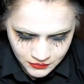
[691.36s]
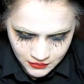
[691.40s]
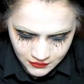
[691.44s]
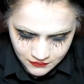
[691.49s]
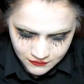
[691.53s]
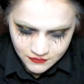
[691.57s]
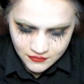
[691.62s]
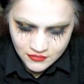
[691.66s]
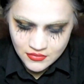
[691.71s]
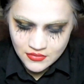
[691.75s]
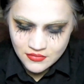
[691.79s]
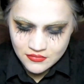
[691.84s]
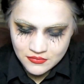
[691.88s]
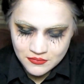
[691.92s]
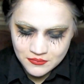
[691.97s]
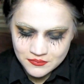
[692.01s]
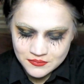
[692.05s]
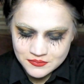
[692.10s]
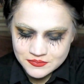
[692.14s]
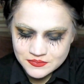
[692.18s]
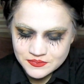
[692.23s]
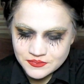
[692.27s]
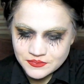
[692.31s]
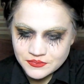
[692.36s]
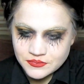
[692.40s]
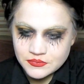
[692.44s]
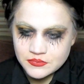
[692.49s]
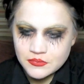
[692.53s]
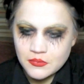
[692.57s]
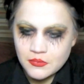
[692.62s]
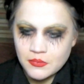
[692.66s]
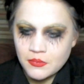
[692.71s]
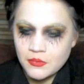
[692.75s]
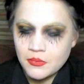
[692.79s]
Oh, there it is.
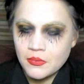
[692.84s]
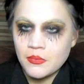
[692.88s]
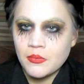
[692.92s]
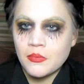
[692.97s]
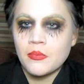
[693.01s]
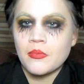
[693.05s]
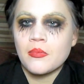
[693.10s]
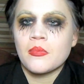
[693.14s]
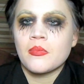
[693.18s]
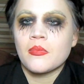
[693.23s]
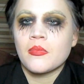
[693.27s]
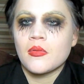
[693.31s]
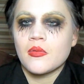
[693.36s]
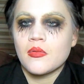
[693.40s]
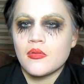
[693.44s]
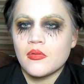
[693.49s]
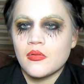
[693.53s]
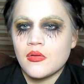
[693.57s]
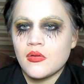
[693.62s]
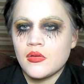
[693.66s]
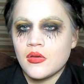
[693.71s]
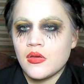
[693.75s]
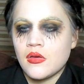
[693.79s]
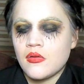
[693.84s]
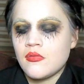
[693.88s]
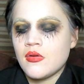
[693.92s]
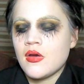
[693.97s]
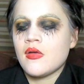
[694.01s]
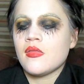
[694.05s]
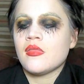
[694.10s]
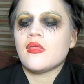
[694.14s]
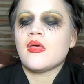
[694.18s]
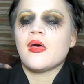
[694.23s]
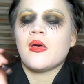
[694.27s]
I'm going to go
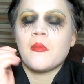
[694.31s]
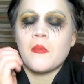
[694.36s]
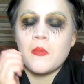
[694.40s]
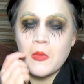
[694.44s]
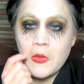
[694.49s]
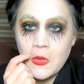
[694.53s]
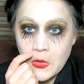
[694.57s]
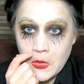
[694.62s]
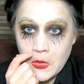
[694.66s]
around that.